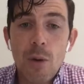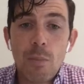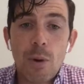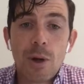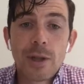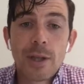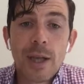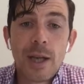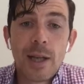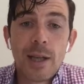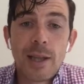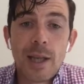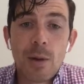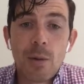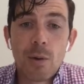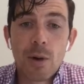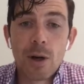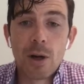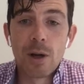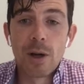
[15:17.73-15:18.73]
but
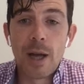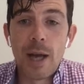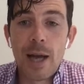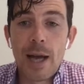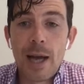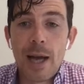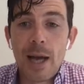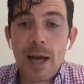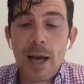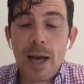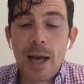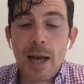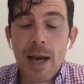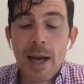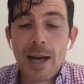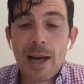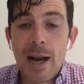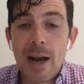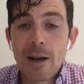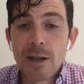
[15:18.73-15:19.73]
they
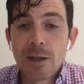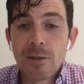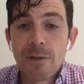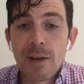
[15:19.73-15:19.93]
had large